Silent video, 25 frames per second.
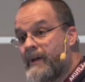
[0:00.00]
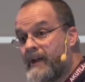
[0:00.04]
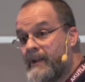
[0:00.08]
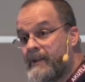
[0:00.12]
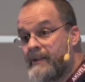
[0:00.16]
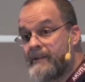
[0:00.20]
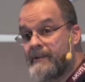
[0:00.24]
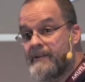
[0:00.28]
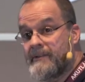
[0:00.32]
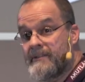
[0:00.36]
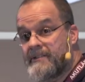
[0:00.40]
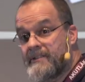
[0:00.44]

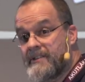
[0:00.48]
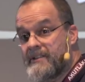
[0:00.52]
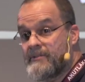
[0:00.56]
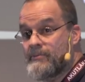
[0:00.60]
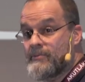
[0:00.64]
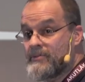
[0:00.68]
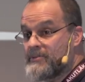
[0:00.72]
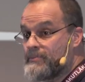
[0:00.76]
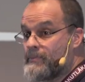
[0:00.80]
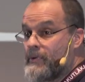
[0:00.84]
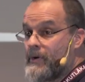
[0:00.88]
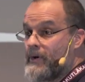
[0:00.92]
and it just
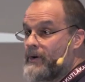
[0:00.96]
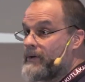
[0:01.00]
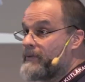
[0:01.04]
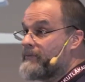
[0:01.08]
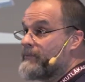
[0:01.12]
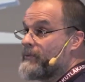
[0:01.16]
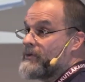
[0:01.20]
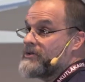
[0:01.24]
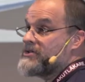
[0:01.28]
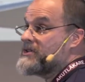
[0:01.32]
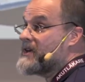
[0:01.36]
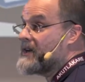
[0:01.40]
was part of
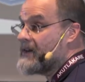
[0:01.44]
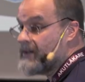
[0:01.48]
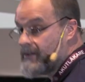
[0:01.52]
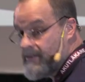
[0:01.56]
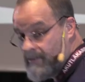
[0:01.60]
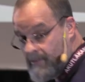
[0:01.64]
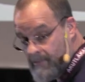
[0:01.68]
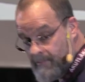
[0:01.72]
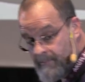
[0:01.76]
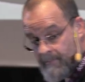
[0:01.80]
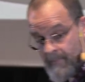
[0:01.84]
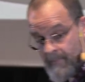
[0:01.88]
what you had to do